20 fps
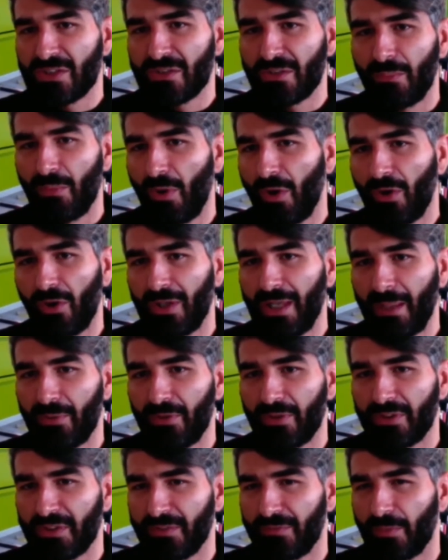a more
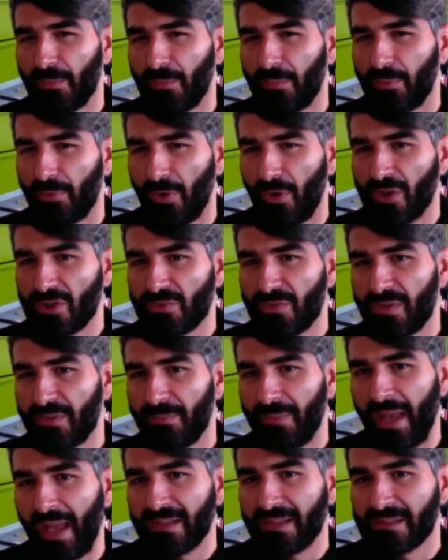collaborative approach with the
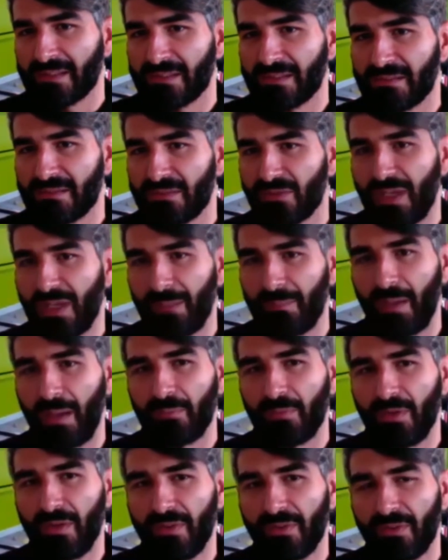banks to come
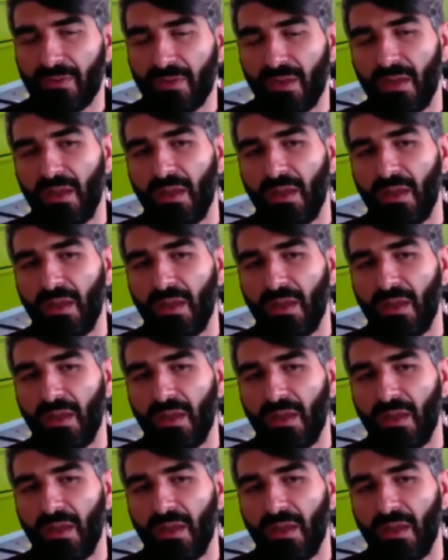up with.